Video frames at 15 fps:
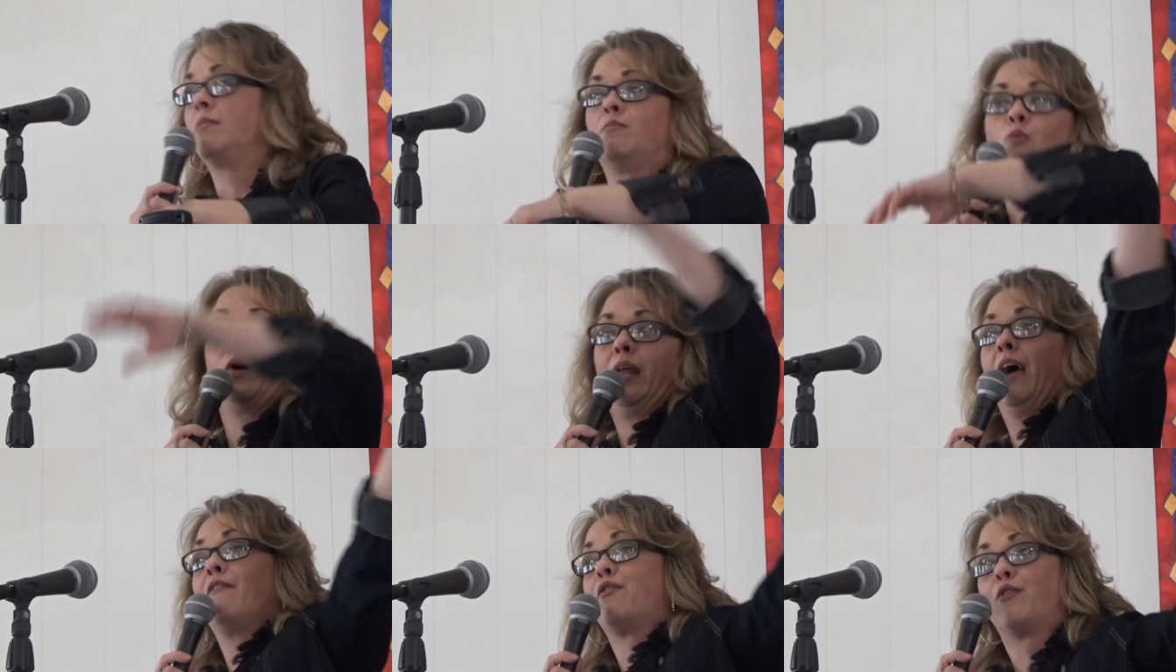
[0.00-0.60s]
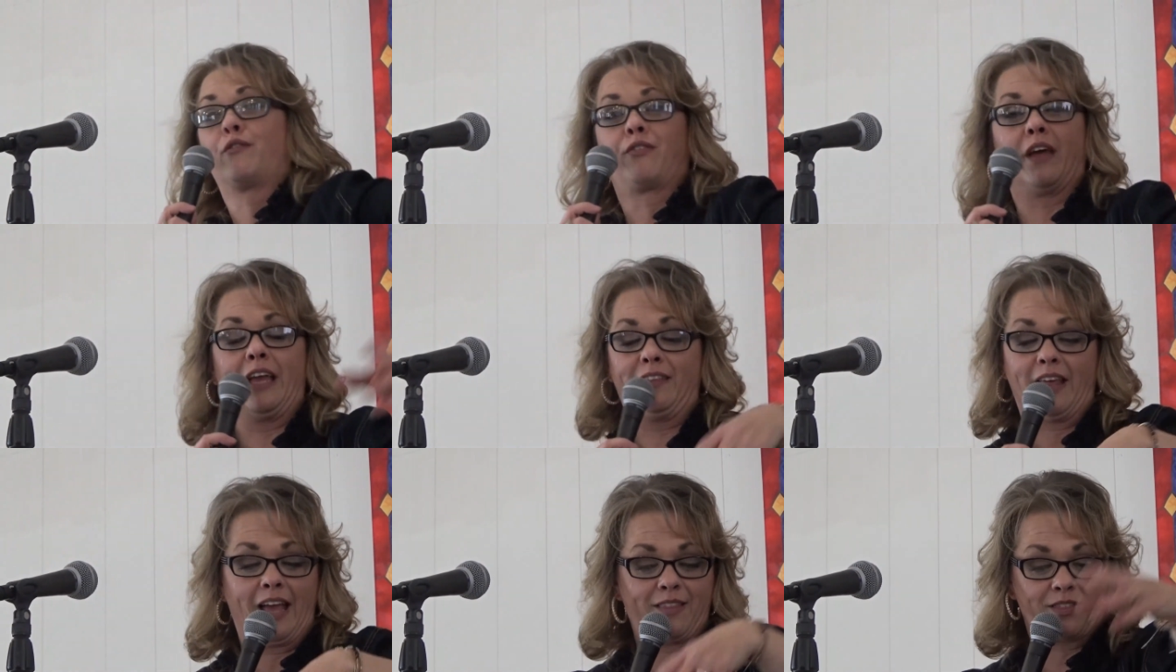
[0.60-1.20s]
whatever
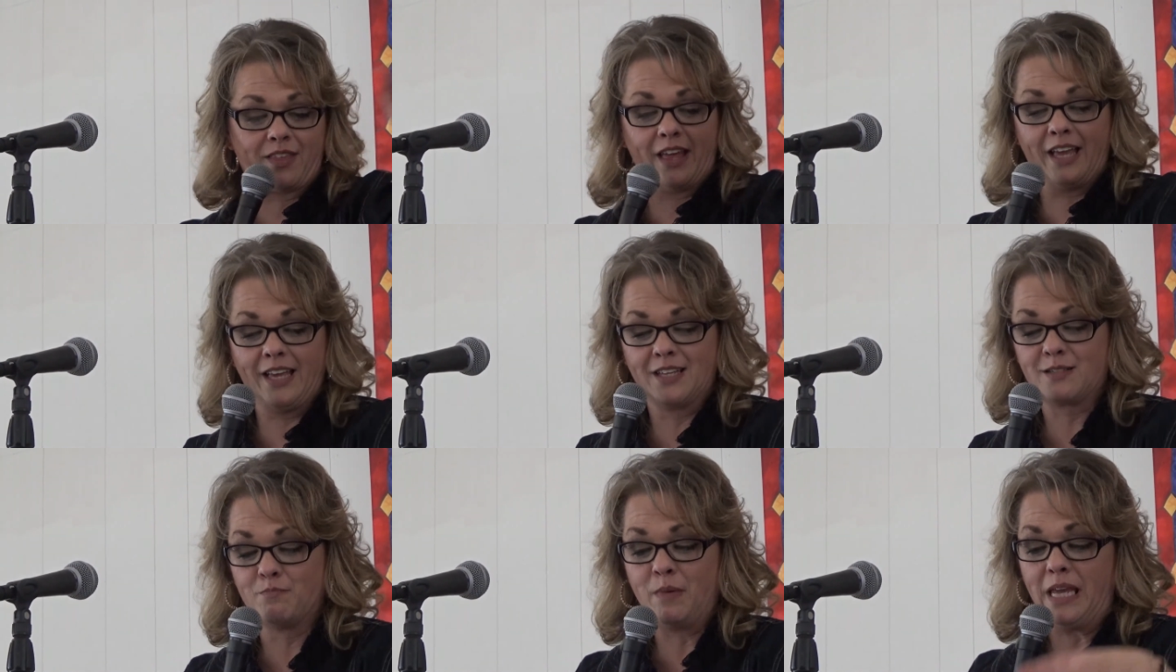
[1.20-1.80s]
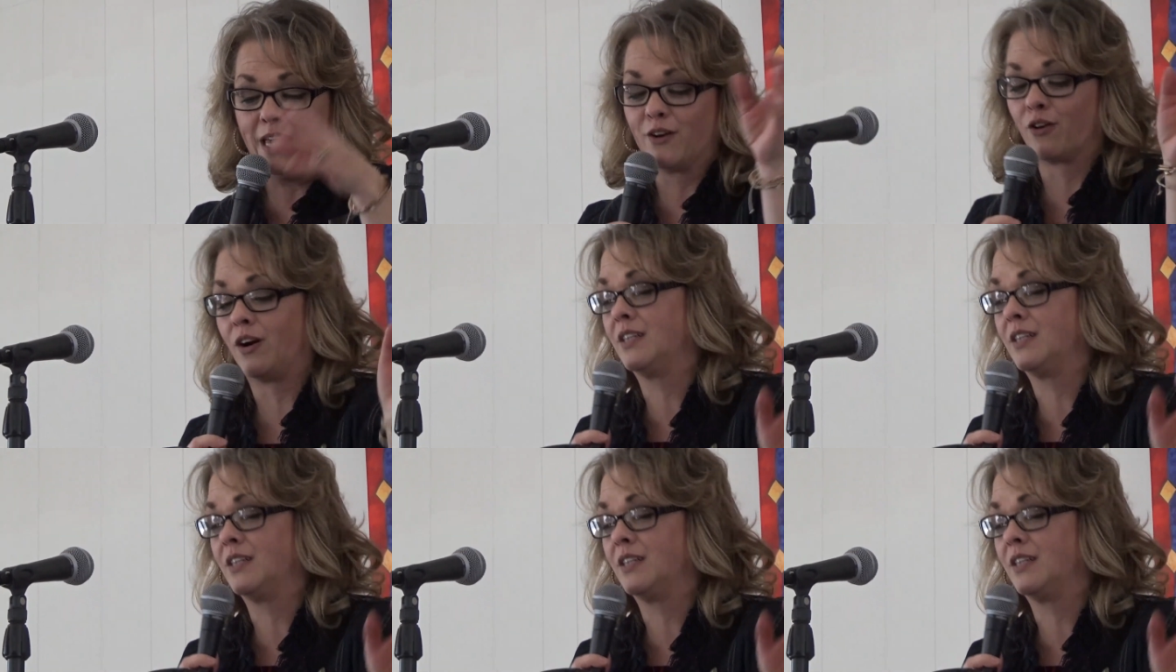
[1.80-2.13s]
thing that thing is, meter.